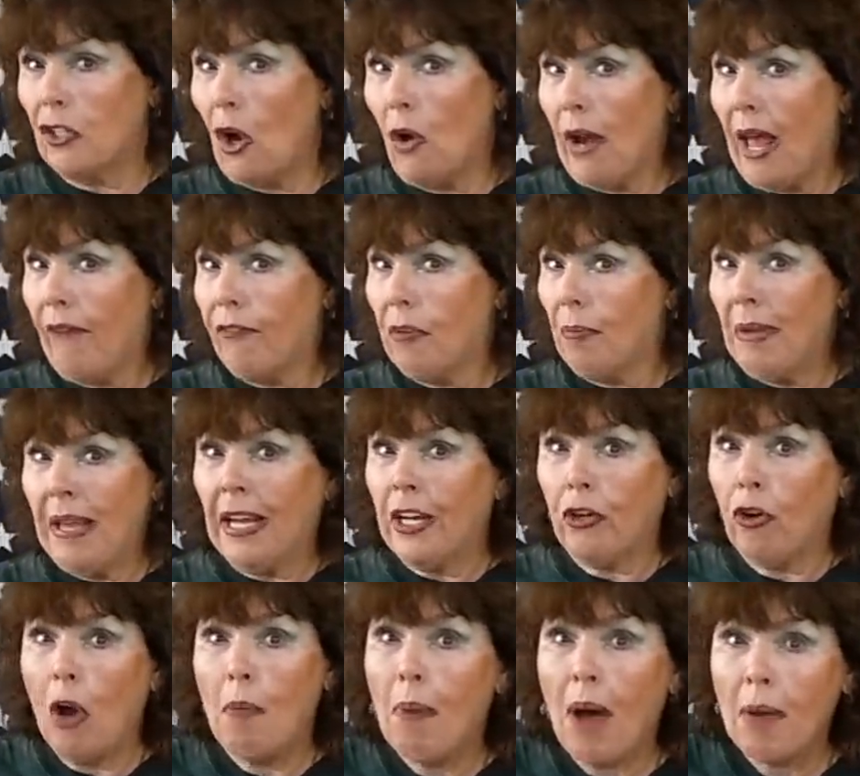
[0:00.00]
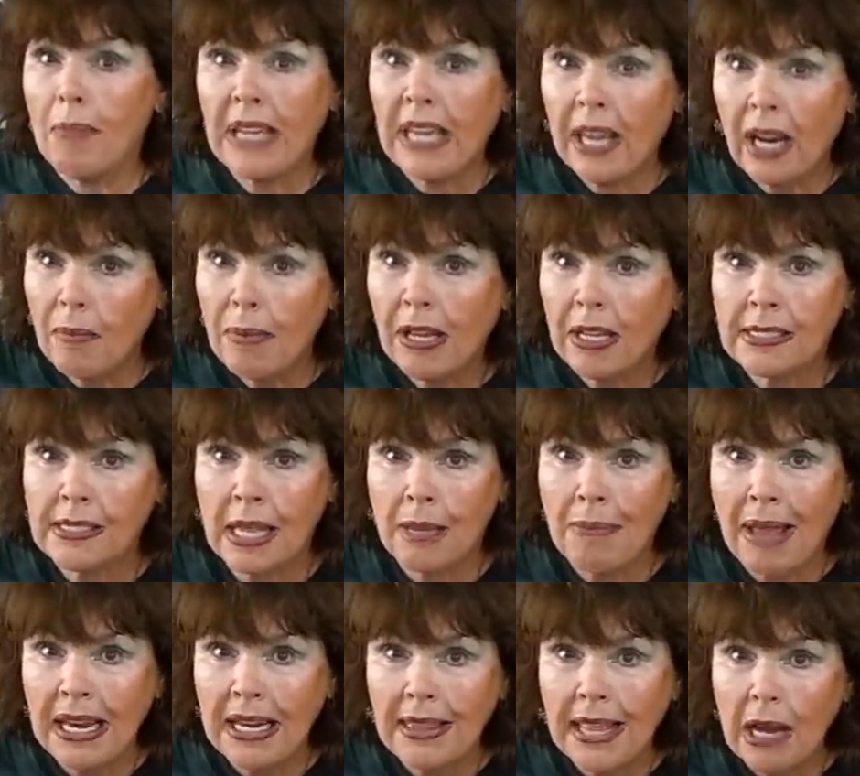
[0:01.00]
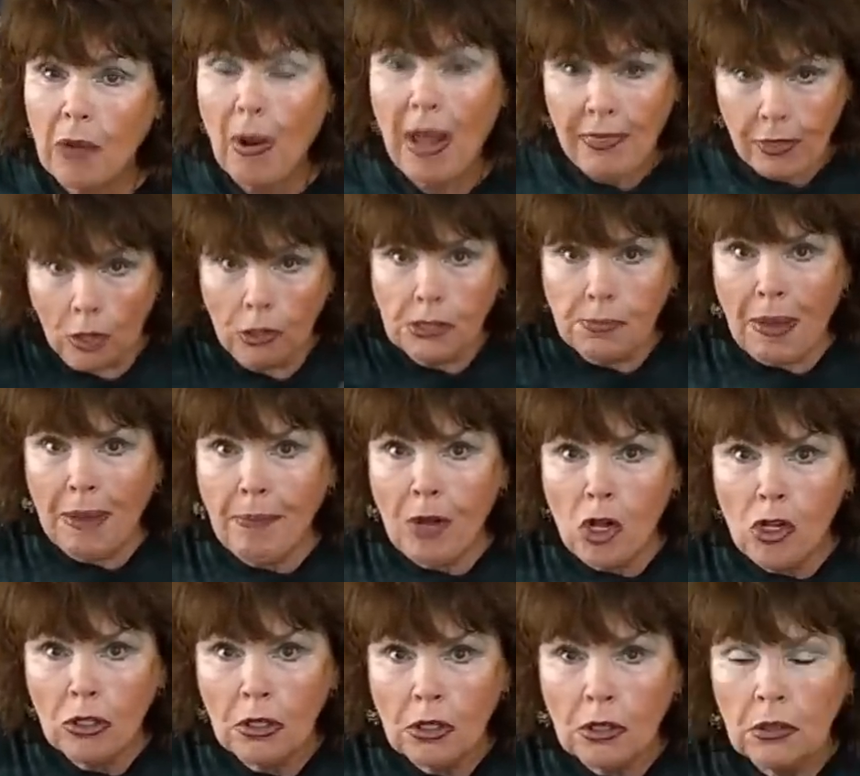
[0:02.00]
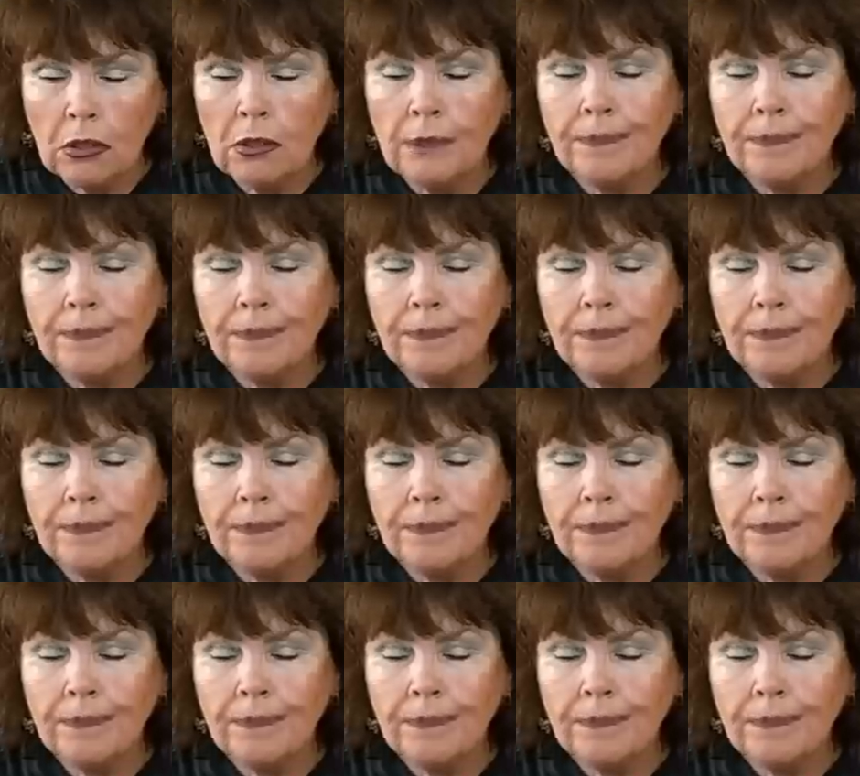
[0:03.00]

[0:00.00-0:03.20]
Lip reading: don't have to be under Obamacare because they made it that way, those people,